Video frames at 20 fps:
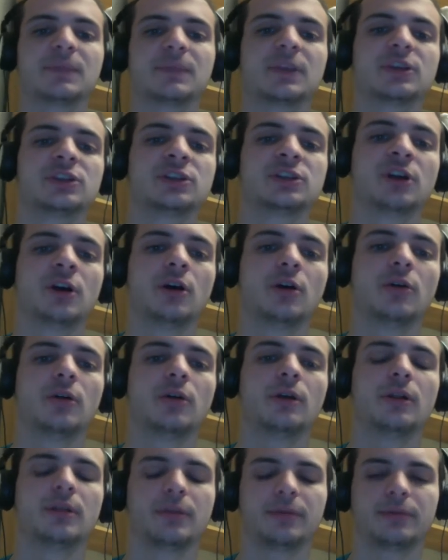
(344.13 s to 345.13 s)

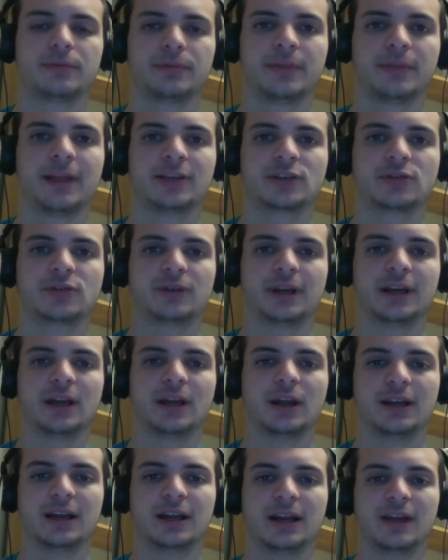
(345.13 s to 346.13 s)
So that's great
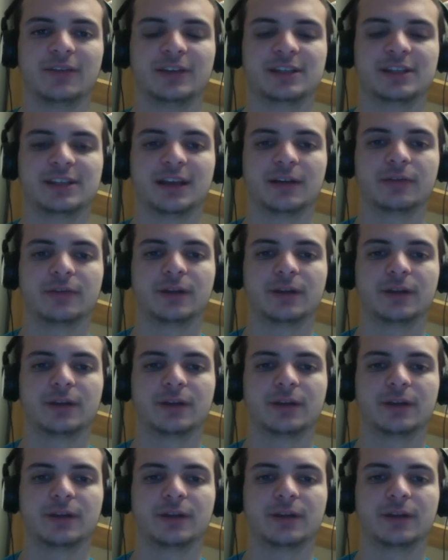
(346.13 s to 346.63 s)
in and of itself.